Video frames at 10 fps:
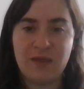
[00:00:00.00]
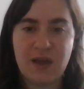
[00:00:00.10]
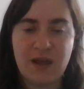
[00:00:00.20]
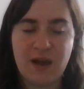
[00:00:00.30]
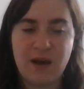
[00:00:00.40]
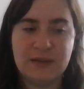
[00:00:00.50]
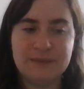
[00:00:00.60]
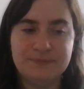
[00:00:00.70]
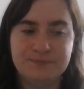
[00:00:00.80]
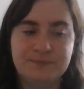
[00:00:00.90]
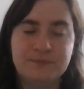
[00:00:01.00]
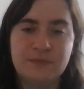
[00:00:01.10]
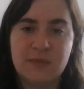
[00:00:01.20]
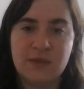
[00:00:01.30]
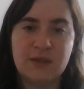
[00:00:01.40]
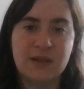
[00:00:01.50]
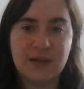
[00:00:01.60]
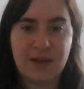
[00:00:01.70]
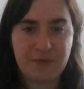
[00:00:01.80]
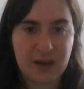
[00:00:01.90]
the um, the
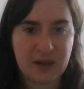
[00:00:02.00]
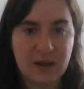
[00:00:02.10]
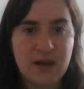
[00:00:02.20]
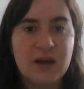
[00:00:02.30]
living.